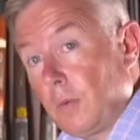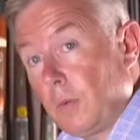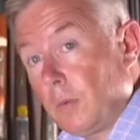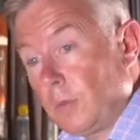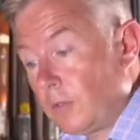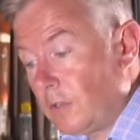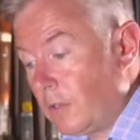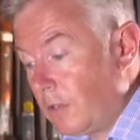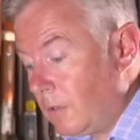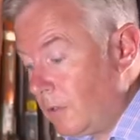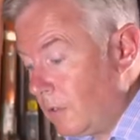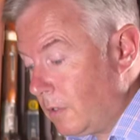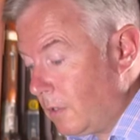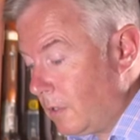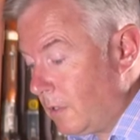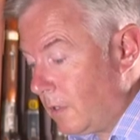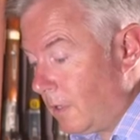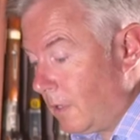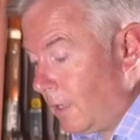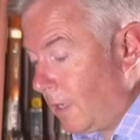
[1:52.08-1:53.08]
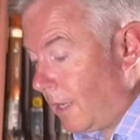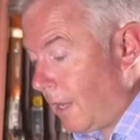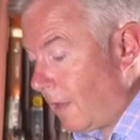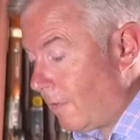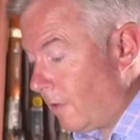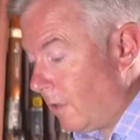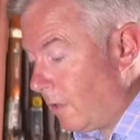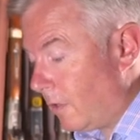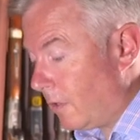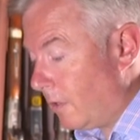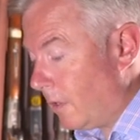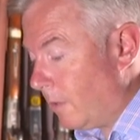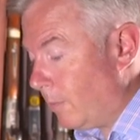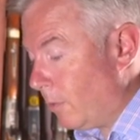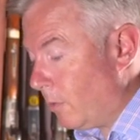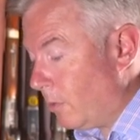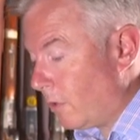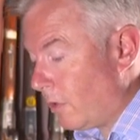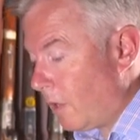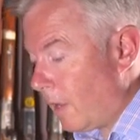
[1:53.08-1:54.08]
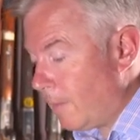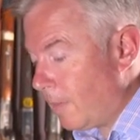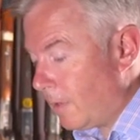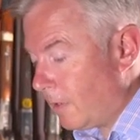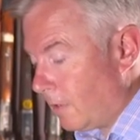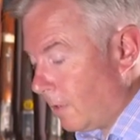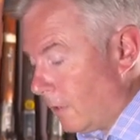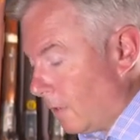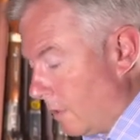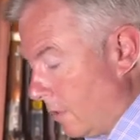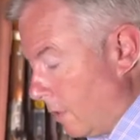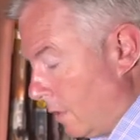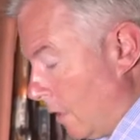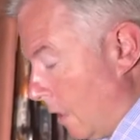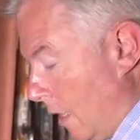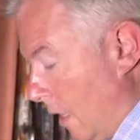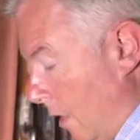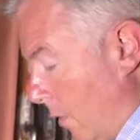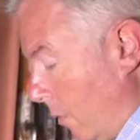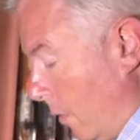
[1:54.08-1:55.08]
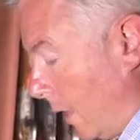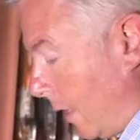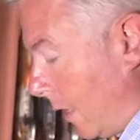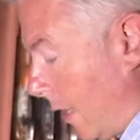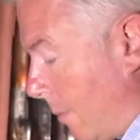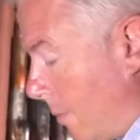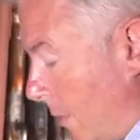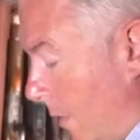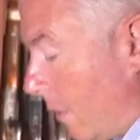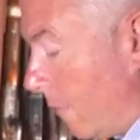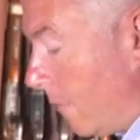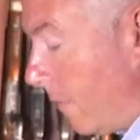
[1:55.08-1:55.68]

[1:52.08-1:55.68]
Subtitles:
we will do is have a look at the bore diameter. We examine the